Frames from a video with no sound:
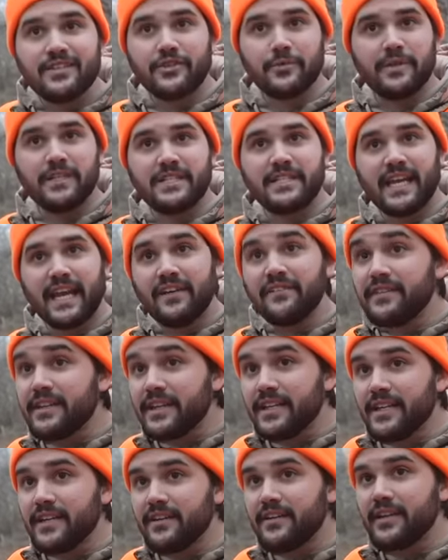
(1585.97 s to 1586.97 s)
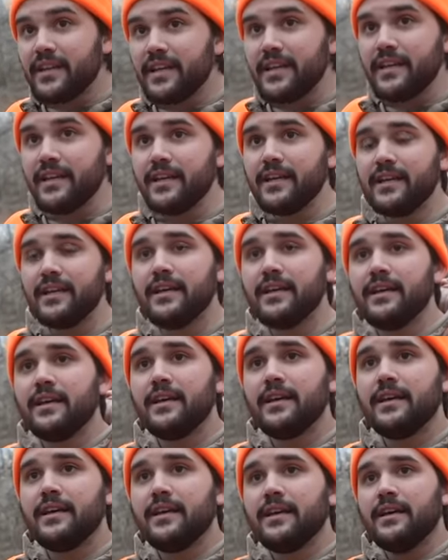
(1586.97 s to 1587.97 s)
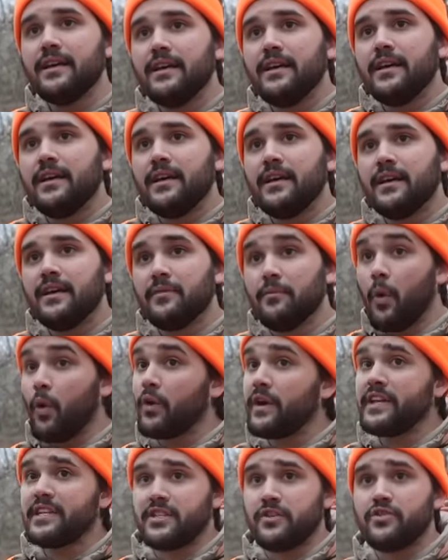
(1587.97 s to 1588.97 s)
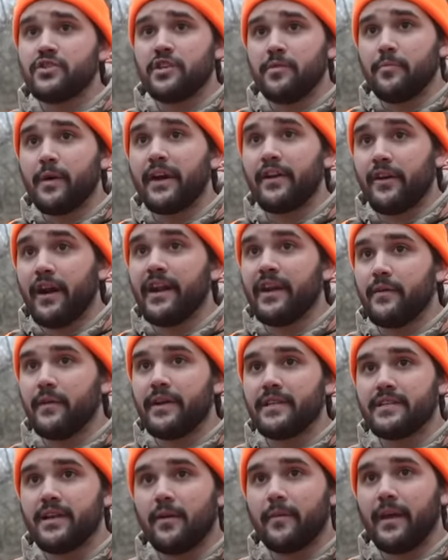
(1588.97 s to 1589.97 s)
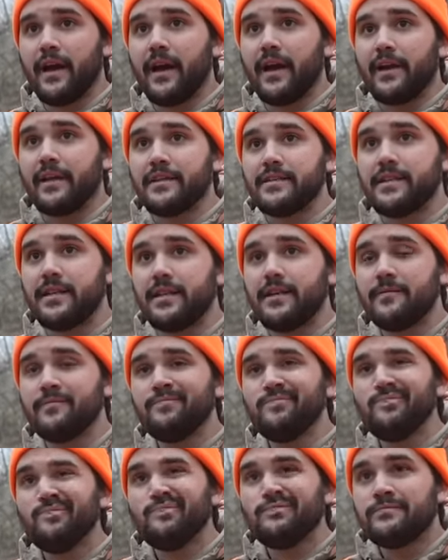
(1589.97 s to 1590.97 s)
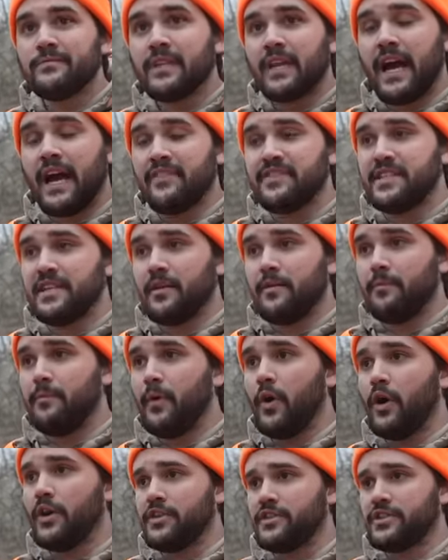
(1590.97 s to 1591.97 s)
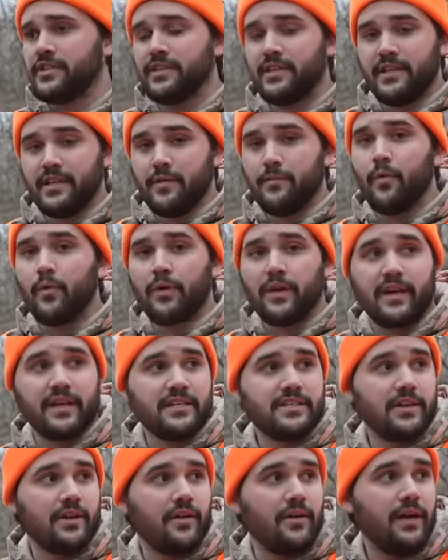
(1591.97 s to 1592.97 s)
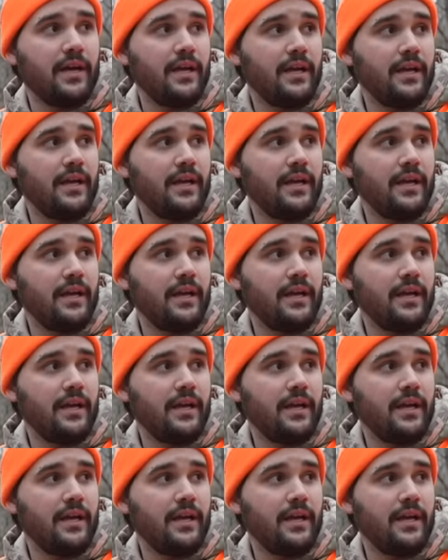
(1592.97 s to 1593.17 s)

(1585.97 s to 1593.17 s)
Should we save the deer I then? feel like we to make sure we. Morning's usually better, anyways. I'll be honest. mornings are pretty fire. I've seen a bunch in the morning, so that would